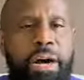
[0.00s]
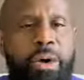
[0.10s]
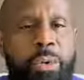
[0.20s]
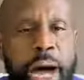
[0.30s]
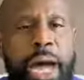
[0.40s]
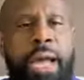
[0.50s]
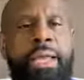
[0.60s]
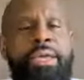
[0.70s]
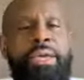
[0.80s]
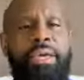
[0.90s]
at all. Why?
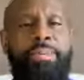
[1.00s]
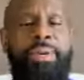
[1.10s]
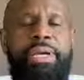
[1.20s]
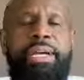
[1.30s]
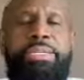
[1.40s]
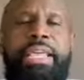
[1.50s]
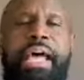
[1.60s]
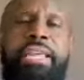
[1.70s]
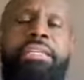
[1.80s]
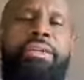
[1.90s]
Because
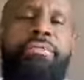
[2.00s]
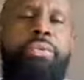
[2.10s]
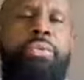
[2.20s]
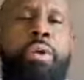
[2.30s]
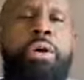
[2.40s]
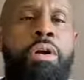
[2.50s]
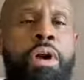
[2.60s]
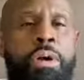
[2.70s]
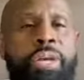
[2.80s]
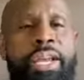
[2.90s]
that is of the
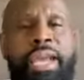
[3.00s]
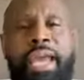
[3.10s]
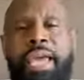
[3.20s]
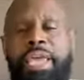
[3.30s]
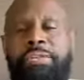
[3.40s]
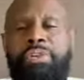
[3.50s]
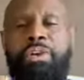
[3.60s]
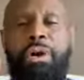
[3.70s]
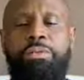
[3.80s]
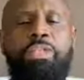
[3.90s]
world." And if
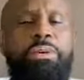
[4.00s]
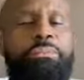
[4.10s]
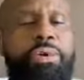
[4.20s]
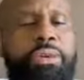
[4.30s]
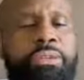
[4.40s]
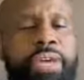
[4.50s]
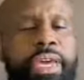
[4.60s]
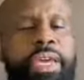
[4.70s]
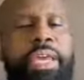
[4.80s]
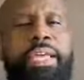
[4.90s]
you go to the
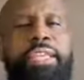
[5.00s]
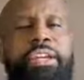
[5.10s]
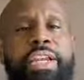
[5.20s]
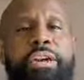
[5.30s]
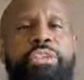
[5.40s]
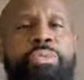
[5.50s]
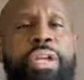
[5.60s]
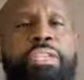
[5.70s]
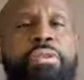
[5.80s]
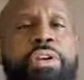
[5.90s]
movie, then here's
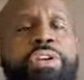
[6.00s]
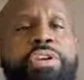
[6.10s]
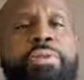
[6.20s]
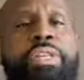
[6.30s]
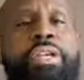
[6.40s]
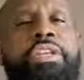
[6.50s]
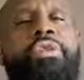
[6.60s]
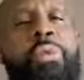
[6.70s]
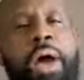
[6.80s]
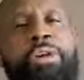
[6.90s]
what it's going to do within
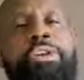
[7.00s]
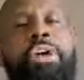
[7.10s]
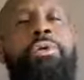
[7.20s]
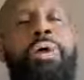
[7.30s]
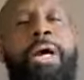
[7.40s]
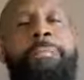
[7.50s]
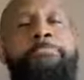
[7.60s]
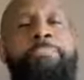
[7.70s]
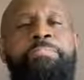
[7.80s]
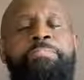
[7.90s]
you. Well, you know
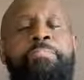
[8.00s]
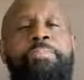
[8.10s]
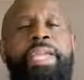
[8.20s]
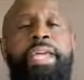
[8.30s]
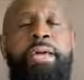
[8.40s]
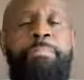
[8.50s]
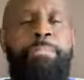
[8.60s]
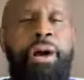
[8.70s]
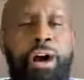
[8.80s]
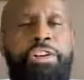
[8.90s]
what?
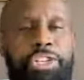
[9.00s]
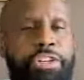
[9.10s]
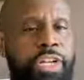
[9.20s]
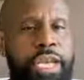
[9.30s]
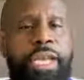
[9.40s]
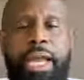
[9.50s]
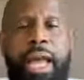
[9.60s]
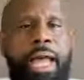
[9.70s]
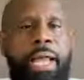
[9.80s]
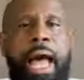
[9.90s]
Partially,
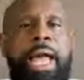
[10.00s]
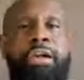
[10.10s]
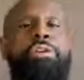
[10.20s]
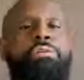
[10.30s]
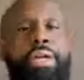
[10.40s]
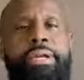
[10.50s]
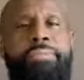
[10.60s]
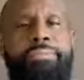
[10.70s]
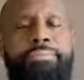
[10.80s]
I agree.